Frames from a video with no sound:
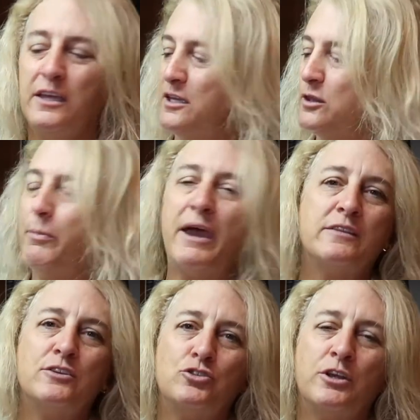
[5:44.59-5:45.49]
in the
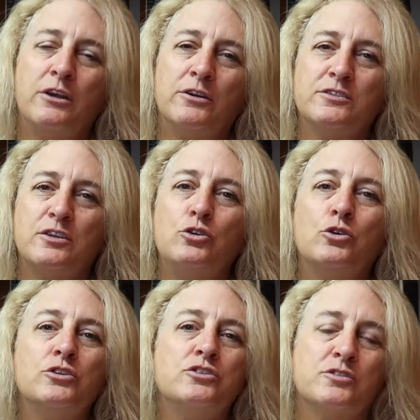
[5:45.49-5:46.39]
bag that you're carrying, so you
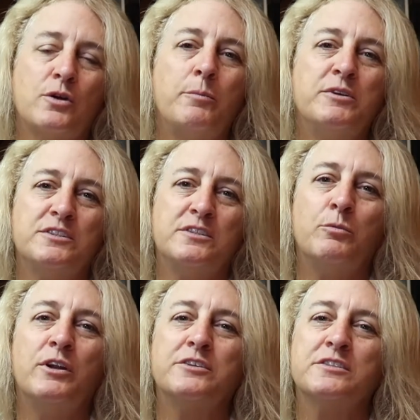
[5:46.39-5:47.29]
could describe it to
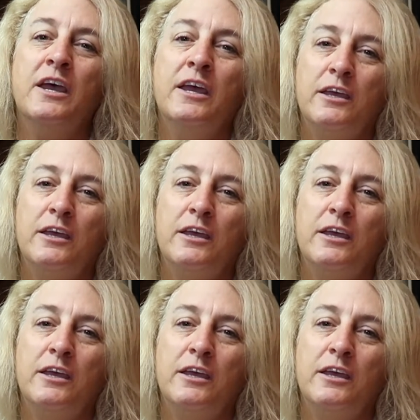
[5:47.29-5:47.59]
someone else